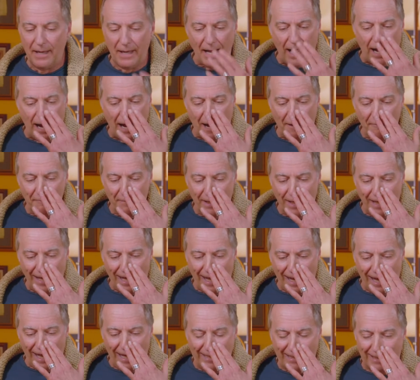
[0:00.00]
Um,
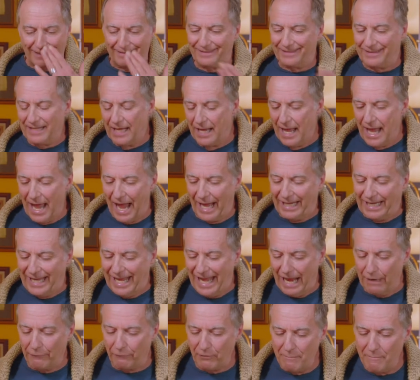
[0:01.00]
and I, I
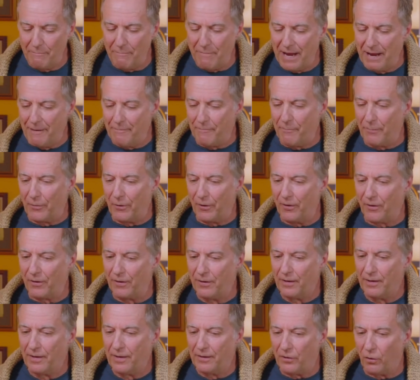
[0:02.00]
can't remember